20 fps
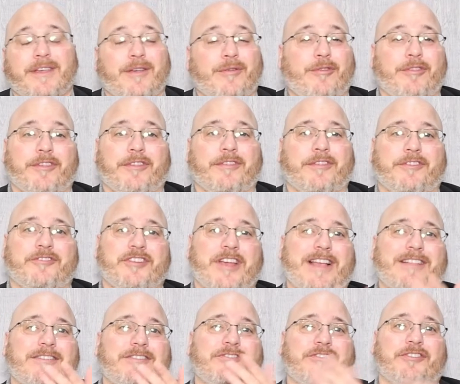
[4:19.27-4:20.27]
Well, the
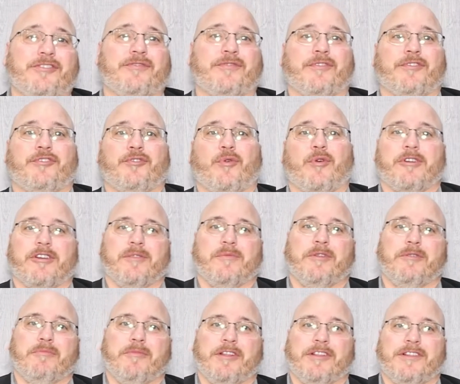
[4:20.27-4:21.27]
challenges for sorghum
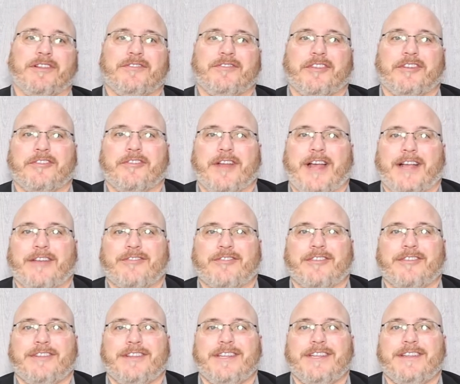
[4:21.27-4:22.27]
and millets
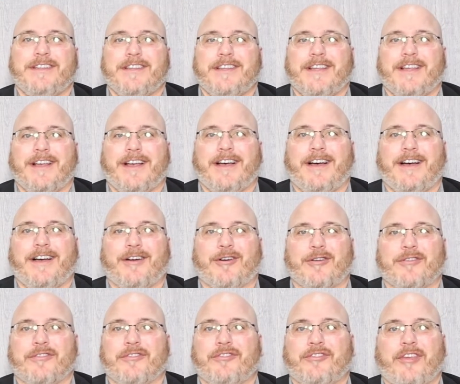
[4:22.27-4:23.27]
internationally
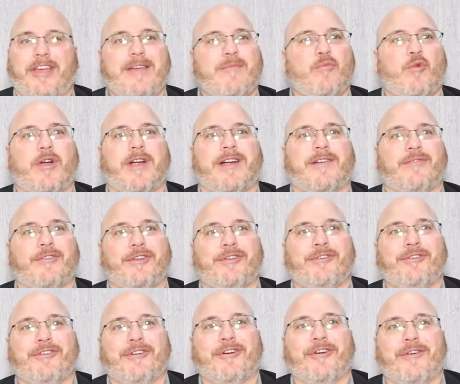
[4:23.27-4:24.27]
are the same wherever
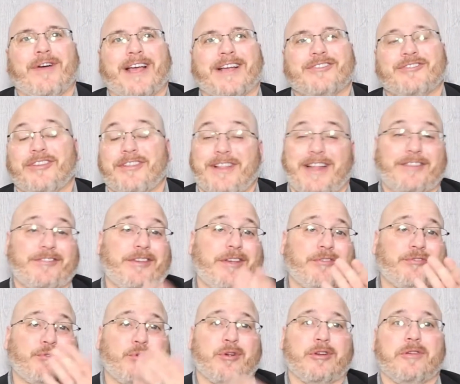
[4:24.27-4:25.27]
you go. Actually, that's how
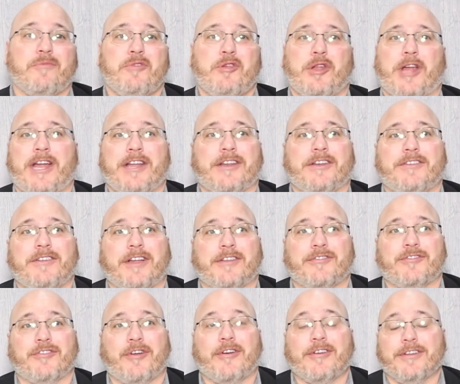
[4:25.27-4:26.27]
Sorghum United got
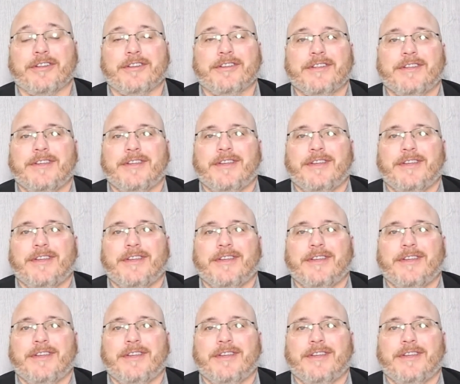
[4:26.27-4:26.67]
started.